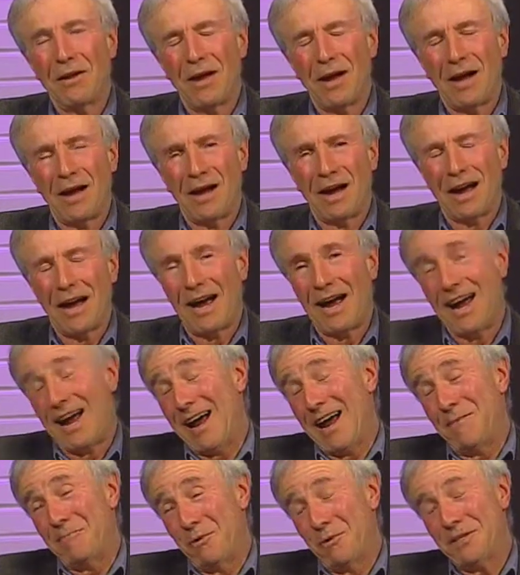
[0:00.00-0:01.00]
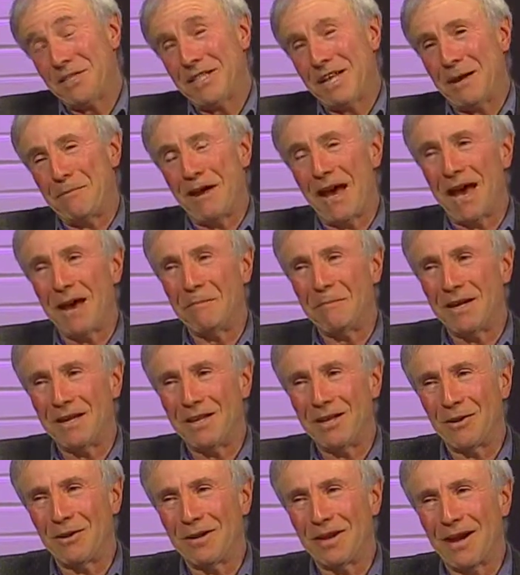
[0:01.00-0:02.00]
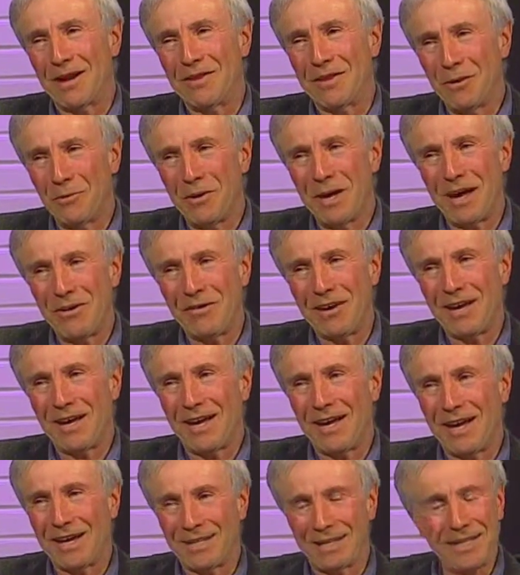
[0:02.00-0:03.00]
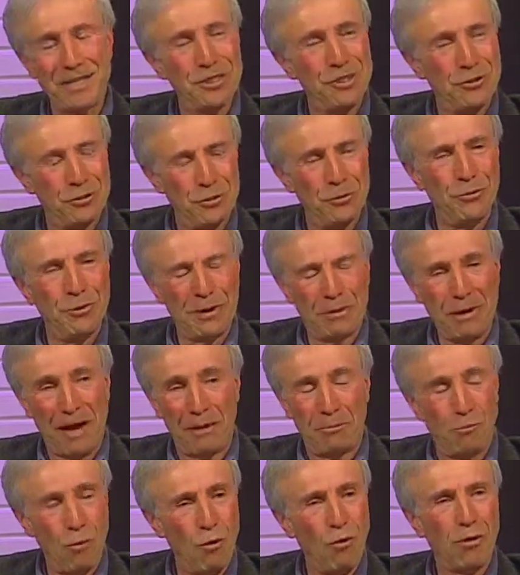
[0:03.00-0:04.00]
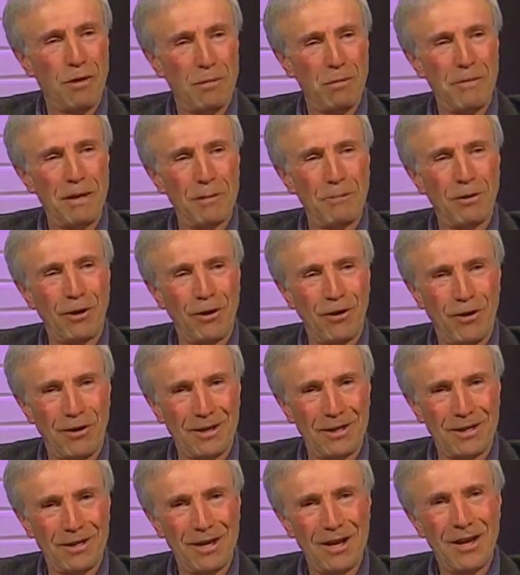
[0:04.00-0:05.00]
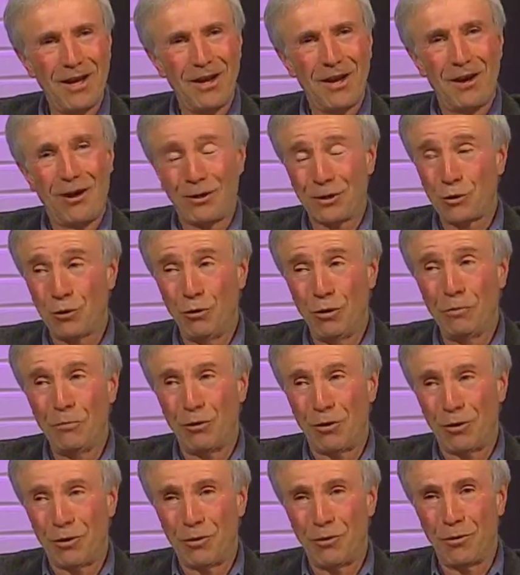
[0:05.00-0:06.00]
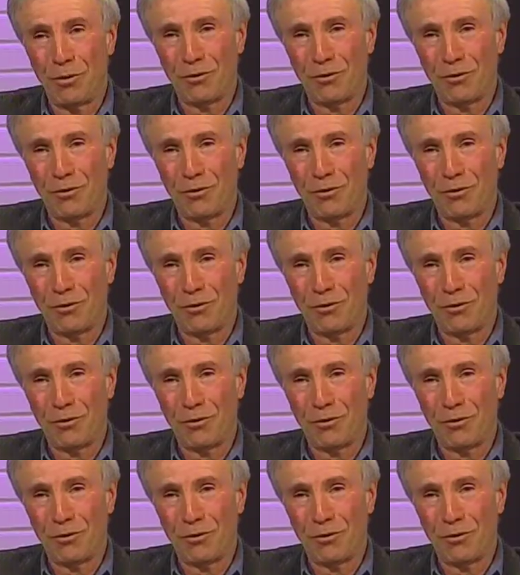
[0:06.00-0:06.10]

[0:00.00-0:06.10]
uh, uh, personally, I'm happy that I think we have a, at least two and, and more people mm -hmm. on our school board who